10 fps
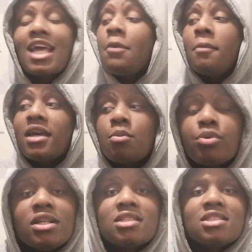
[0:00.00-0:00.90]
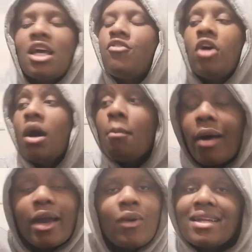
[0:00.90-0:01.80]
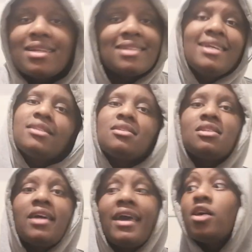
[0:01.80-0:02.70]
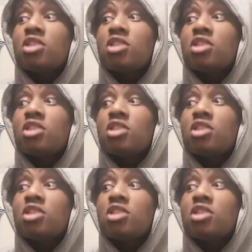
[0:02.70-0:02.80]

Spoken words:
Kepa made a brilliant save, but it went in at the end of the day.